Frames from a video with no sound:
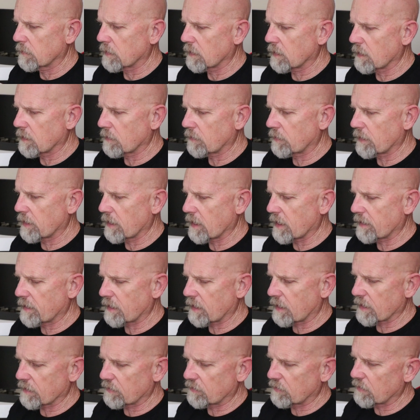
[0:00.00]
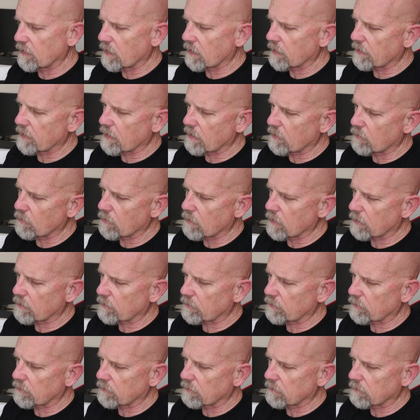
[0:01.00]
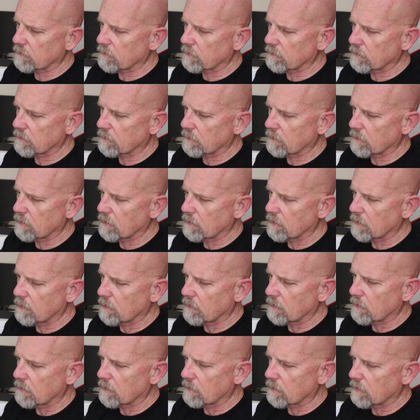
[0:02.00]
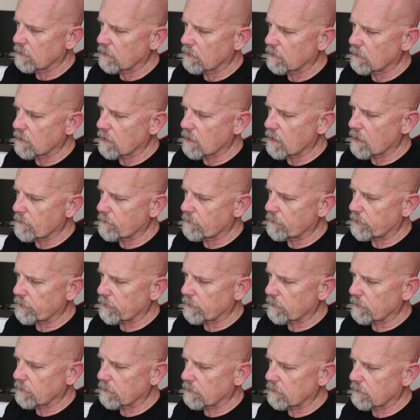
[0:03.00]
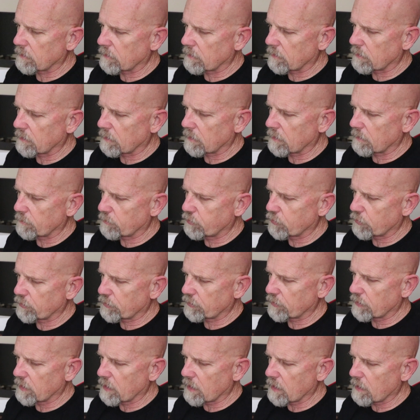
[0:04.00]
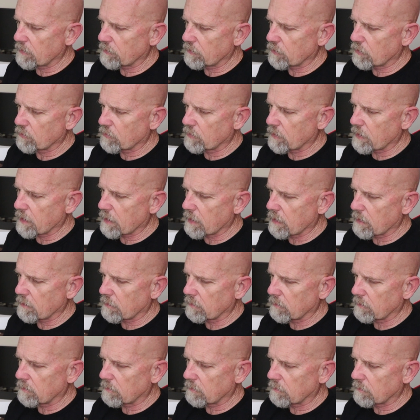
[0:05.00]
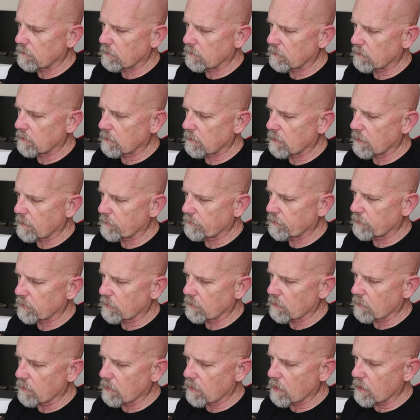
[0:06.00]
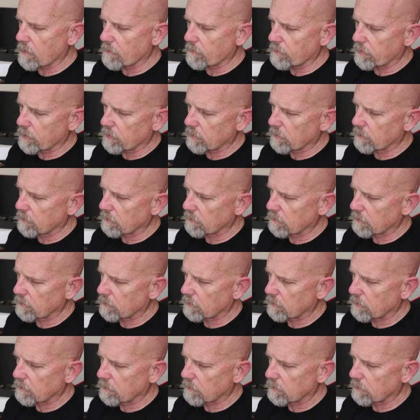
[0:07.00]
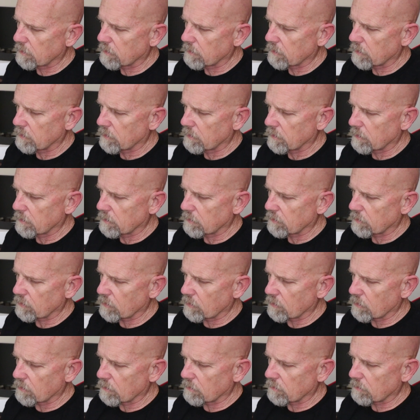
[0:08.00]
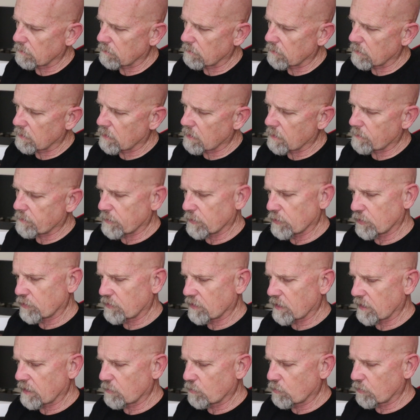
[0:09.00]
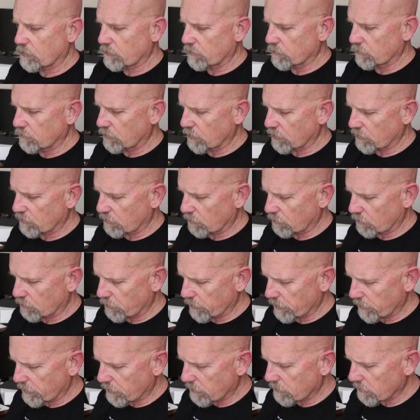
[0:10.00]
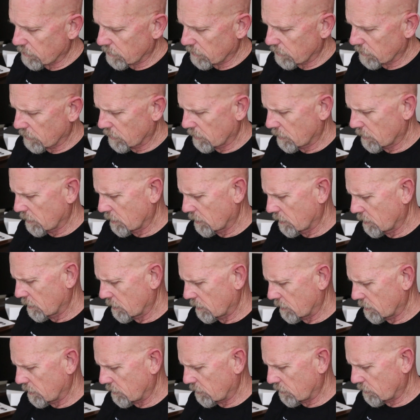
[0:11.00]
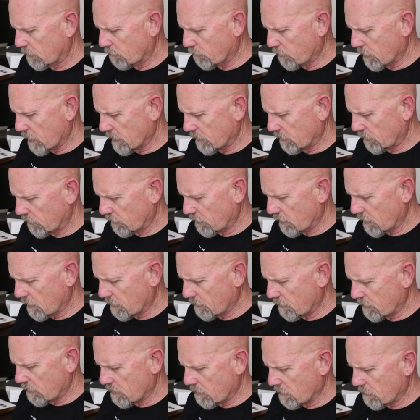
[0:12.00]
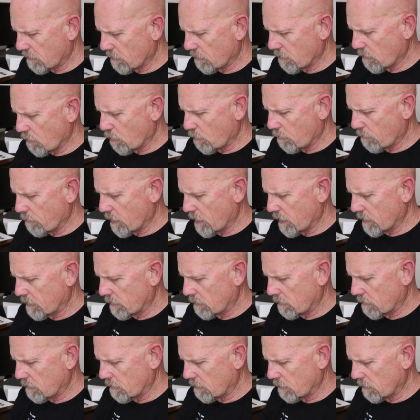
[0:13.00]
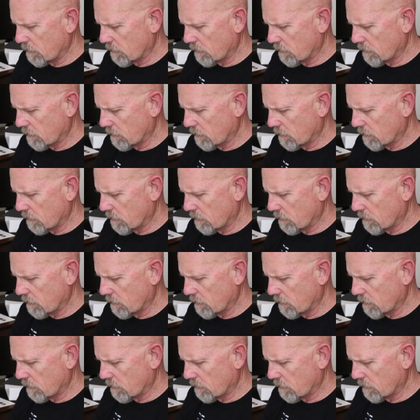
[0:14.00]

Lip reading: Okay, I think I see how that works. Up, push down, you go down, up, you go up. So up, it looks like it works with just the trigger. There's the buttons down here, home button,